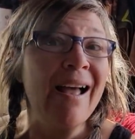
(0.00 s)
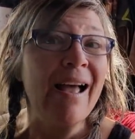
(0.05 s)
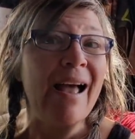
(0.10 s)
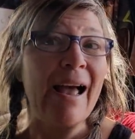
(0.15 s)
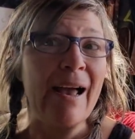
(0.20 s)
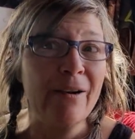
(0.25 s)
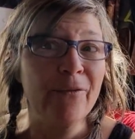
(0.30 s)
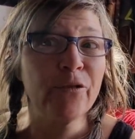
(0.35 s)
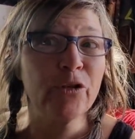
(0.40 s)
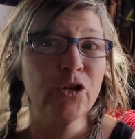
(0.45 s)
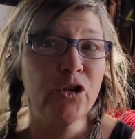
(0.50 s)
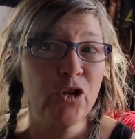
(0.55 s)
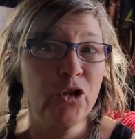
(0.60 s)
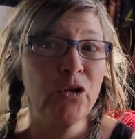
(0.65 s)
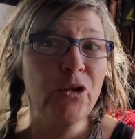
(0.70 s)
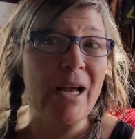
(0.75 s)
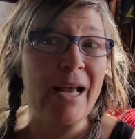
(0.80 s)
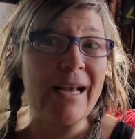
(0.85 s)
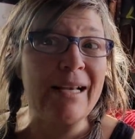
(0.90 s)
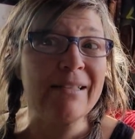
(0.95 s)
And for two
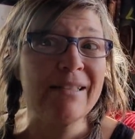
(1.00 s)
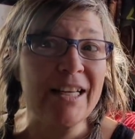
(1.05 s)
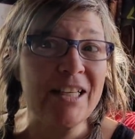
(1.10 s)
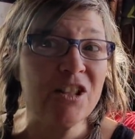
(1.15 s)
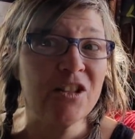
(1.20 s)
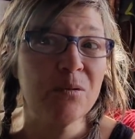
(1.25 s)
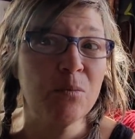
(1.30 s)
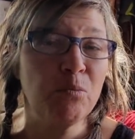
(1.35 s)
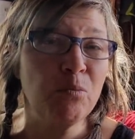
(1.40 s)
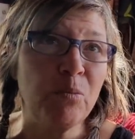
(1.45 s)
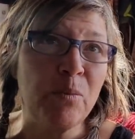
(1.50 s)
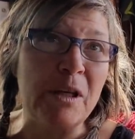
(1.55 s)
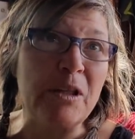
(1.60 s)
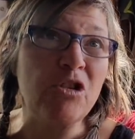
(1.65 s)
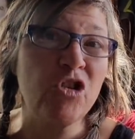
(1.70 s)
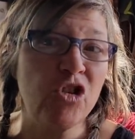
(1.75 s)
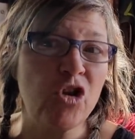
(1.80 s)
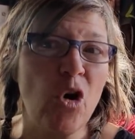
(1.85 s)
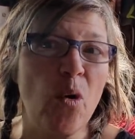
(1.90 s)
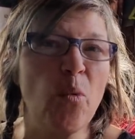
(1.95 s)
days, it's been
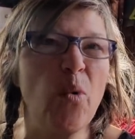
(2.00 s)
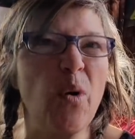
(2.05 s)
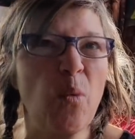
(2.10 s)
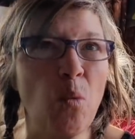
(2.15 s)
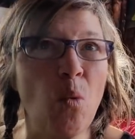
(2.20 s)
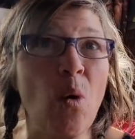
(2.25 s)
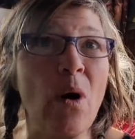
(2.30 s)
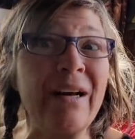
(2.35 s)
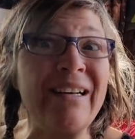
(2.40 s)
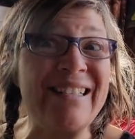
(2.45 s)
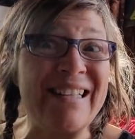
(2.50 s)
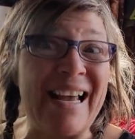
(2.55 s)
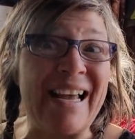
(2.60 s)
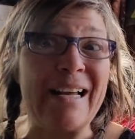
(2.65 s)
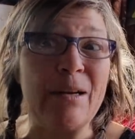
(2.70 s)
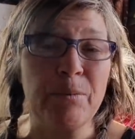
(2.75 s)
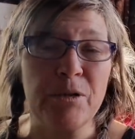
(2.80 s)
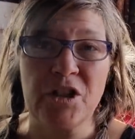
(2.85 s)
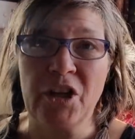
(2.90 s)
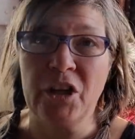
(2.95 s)
showing, well, one day
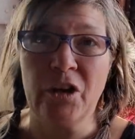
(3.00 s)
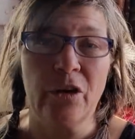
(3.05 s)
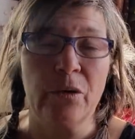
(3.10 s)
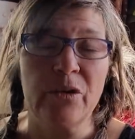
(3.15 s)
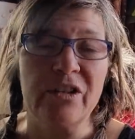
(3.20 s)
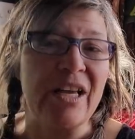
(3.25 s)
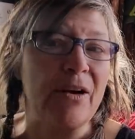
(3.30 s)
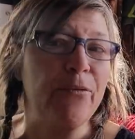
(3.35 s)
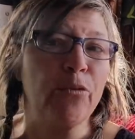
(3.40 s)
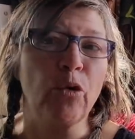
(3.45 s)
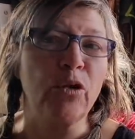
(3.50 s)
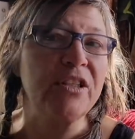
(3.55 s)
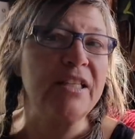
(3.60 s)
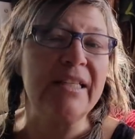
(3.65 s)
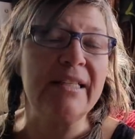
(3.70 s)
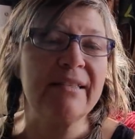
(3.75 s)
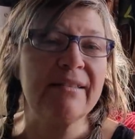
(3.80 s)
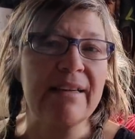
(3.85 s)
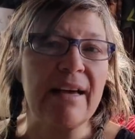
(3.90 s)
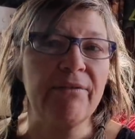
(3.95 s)
in particular, it was like fourteen
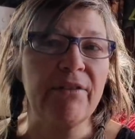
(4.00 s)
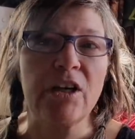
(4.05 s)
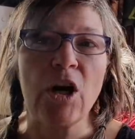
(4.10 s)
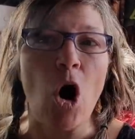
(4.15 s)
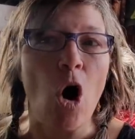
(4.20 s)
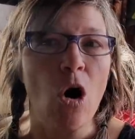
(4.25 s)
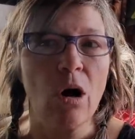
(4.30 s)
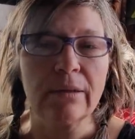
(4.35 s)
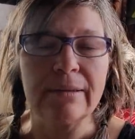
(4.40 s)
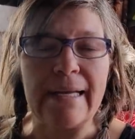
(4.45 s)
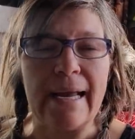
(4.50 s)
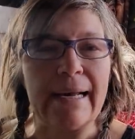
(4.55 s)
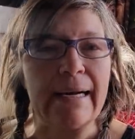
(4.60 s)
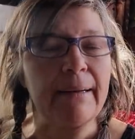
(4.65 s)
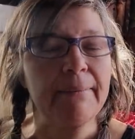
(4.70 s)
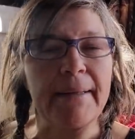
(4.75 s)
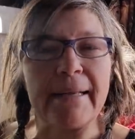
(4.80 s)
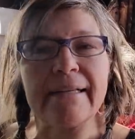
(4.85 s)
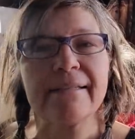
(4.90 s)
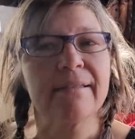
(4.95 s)
point seven all day, and I'm
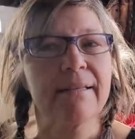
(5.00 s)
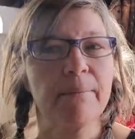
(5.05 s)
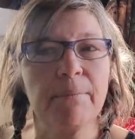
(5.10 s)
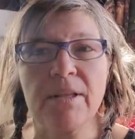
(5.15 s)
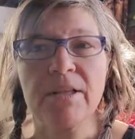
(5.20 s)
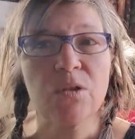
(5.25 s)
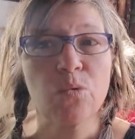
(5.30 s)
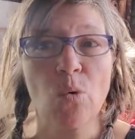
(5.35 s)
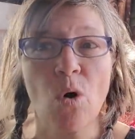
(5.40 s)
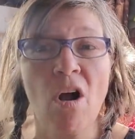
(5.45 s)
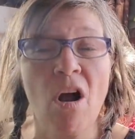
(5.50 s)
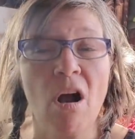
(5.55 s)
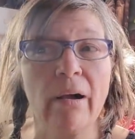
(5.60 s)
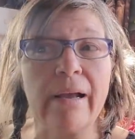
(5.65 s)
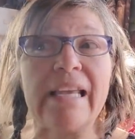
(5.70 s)
like, something's wrong.